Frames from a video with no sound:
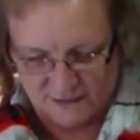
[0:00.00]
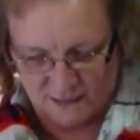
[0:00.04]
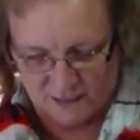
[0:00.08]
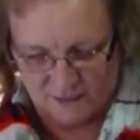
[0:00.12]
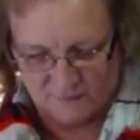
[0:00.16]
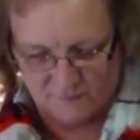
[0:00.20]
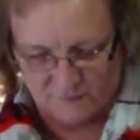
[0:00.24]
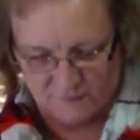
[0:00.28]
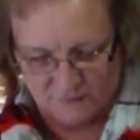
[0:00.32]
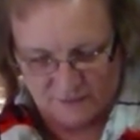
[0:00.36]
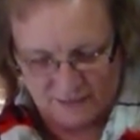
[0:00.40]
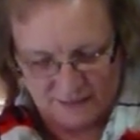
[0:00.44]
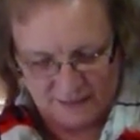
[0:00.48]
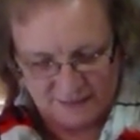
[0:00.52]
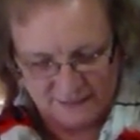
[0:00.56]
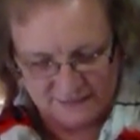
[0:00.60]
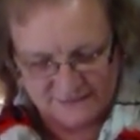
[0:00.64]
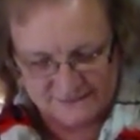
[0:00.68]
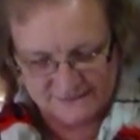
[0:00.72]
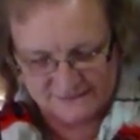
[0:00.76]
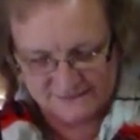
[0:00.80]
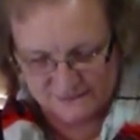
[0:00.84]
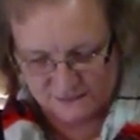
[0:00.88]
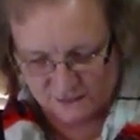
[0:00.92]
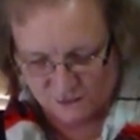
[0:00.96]
Um,
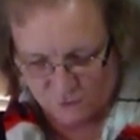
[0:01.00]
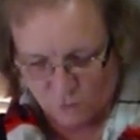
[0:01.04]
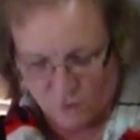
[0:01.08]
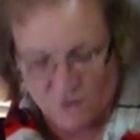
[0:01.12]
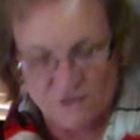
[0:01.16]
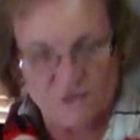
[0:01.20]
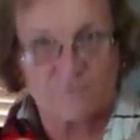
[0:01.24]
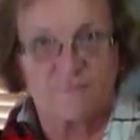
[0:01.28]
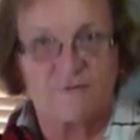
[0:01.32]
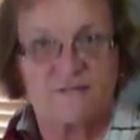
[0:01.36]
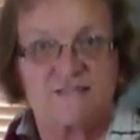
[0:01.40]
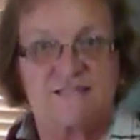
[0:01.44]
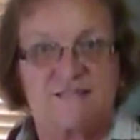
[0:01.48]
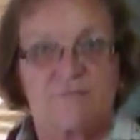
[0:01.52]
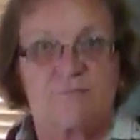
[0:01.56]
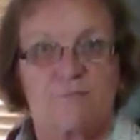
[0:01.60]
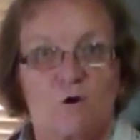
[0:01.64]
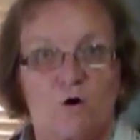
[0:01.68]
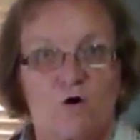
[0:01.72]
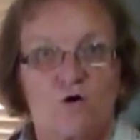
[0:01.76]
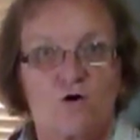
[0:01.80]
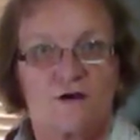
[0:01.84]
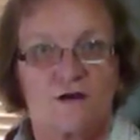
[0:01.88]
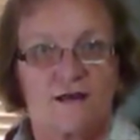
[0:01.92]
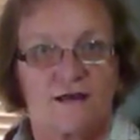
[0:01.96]
it's quite a busy
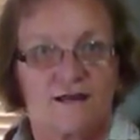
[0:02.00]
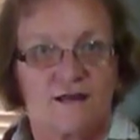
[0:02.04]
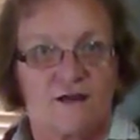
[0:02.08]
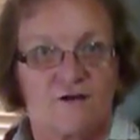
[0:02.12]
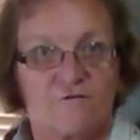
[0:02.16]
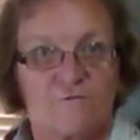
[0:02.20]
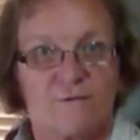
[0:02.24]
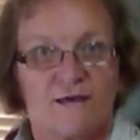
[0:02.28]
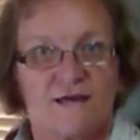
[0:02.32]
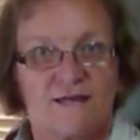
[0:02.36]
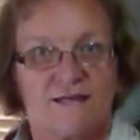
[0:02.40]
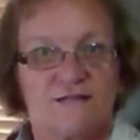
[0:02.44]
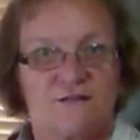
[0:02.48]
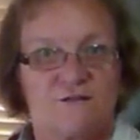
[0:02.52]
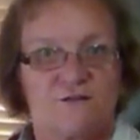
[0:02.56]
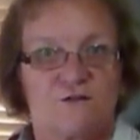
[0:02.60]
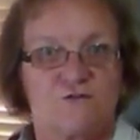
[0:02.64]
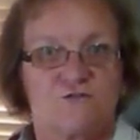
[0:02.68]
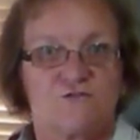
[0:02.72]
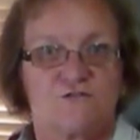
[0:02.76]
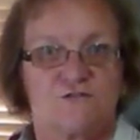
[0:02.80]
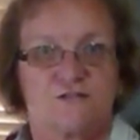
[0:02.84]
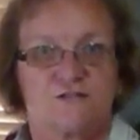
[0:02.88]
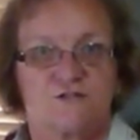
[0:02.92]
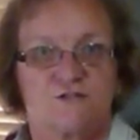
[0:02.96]
block and I've made it
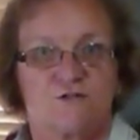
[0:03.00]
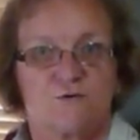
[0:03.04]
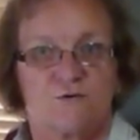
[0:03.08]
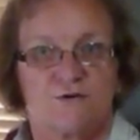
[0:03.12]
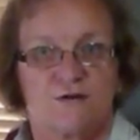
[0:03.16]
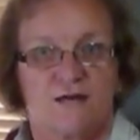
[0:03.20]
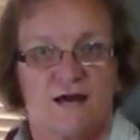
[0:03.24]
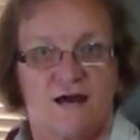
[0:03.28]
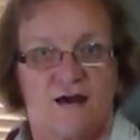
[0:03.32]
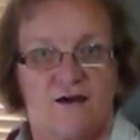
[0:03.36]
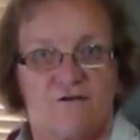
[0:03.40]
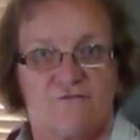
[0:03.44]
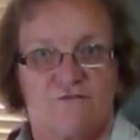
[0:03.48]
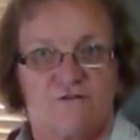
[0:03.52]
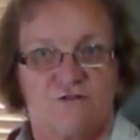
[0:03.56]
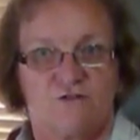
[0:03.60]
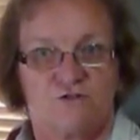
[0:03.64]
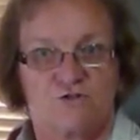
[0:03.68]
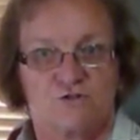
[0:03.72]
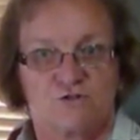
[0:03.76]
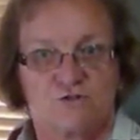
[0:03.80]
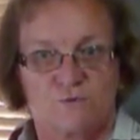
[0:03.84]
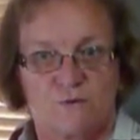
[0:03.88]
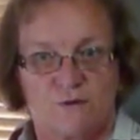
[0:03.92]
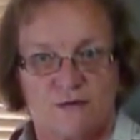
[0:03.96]
using two and a half
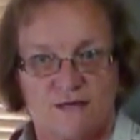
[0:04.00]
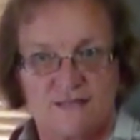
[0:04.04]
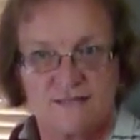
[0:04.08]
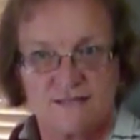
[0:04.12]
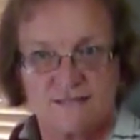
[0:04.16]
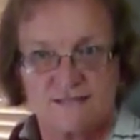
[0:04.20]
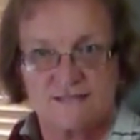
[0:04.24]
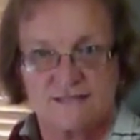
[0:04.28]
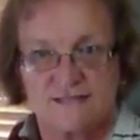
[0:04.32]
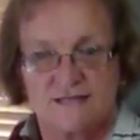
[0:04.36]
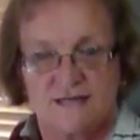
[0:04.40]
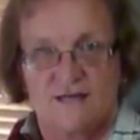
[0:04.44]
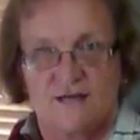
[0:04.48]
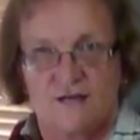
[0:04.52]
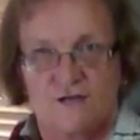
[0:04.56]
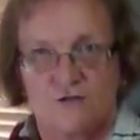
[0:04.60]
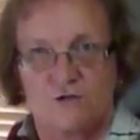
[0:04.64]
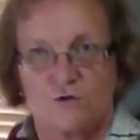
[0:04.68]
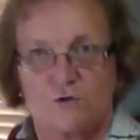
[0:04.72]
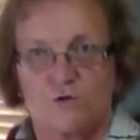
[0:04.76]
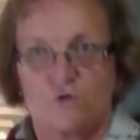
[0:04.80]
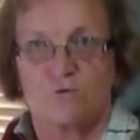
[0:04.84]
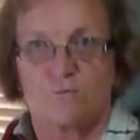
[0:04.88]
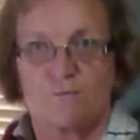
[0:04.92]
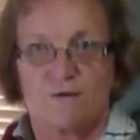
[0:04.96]
inch squares.
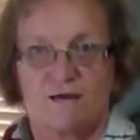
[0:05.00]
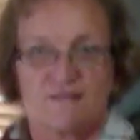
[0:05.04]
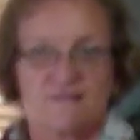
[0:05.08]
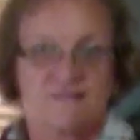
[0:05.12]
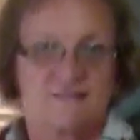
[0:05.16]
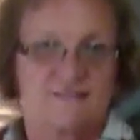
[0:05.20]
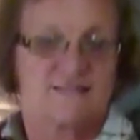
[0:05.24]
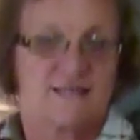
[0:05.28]
You could make the